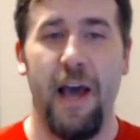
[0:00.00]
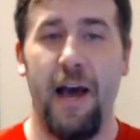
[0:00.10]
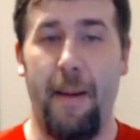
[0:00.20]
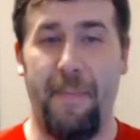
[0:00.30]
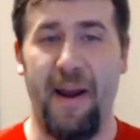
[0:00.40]

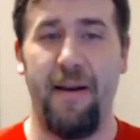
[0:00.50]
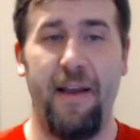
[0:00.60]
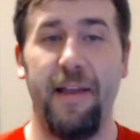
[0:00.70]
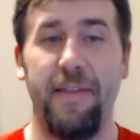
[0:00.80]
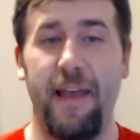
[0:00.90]

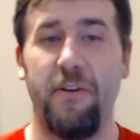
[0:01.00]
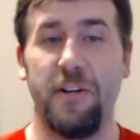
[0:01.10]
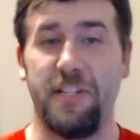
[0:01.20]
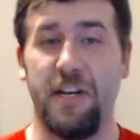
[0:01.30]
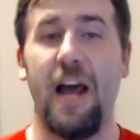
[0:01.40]
and then
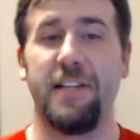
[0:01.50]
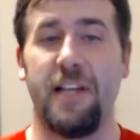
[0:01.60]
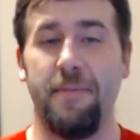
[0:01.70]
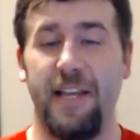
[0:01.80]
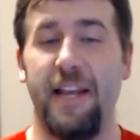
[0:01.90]
Chris Adonis
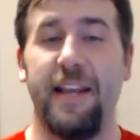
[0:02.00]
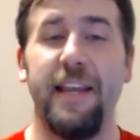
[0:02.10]
comes in.